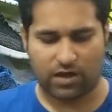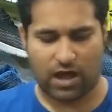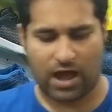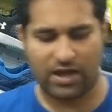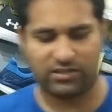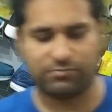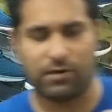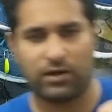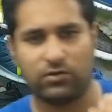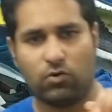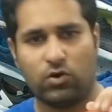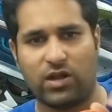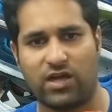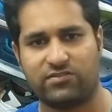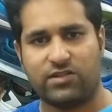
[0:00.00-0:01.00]
Icebug
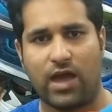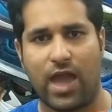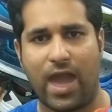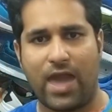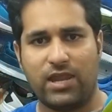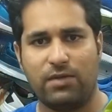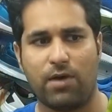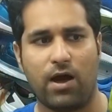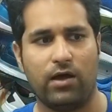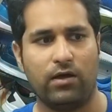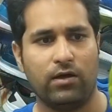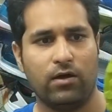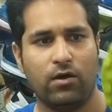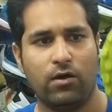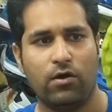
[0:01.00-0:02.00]
known as the Anima
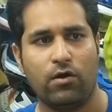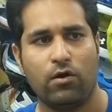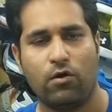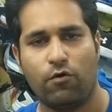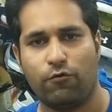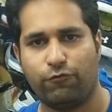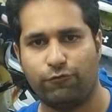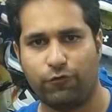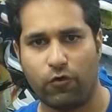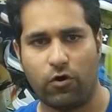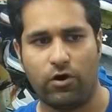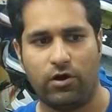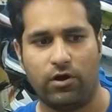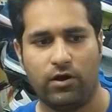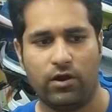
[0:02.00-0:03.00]

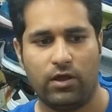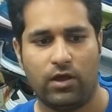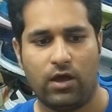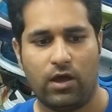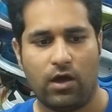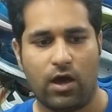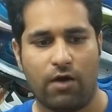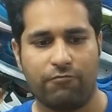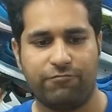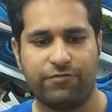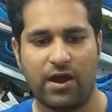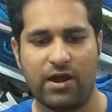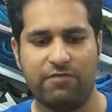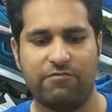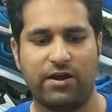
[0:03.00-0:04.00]
4. A
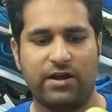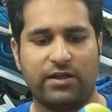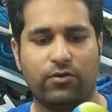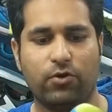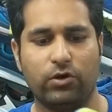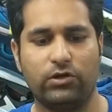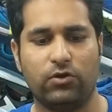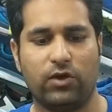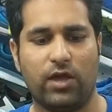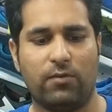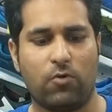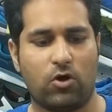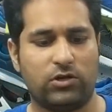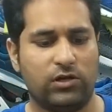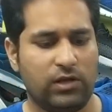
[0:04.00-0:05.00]
very good looking
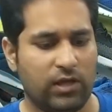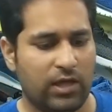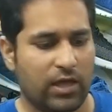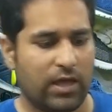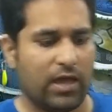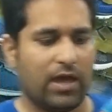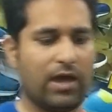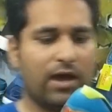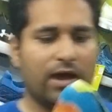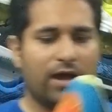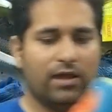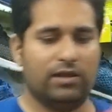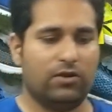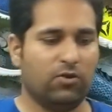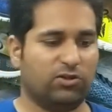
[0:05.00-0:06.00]
model.
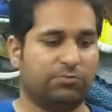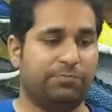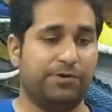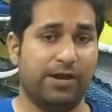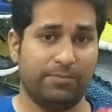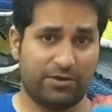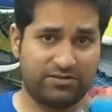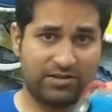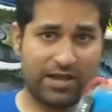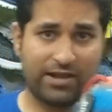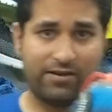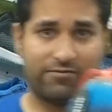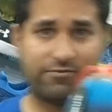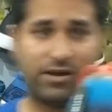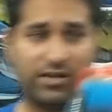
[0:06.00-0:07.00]
Looks pretty much like
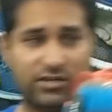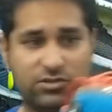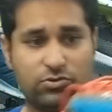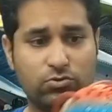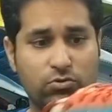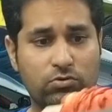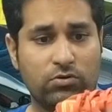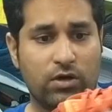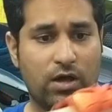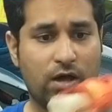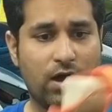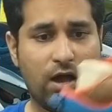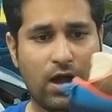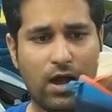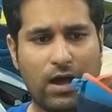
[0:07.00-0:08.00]
a running shoe.
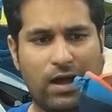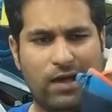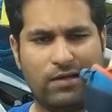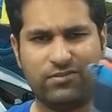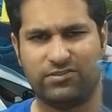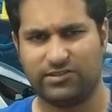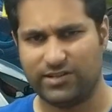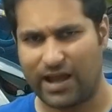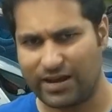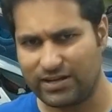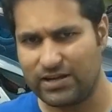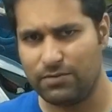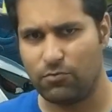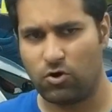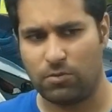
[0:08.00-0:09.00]

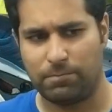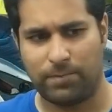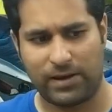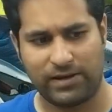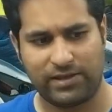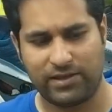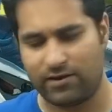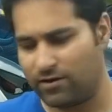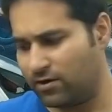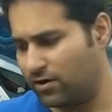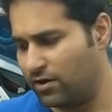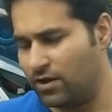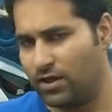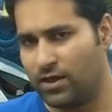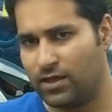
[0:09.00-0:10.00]
Slightly more bulkier
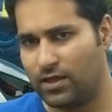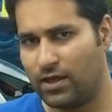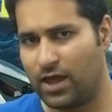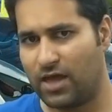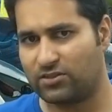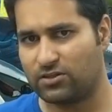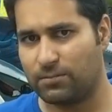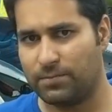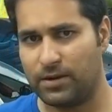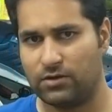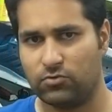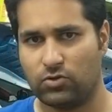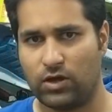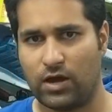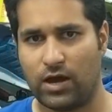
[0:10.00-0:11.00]
as compared to
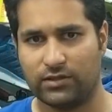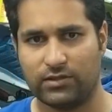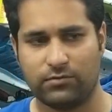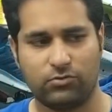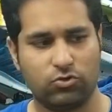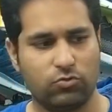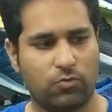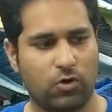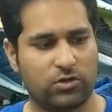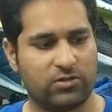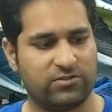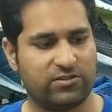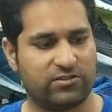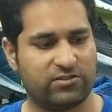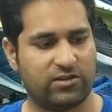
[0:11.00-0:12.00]
the other two models
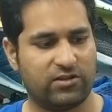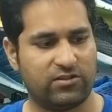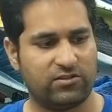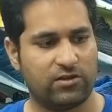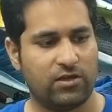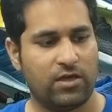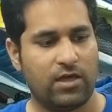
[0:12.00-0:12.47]
discussed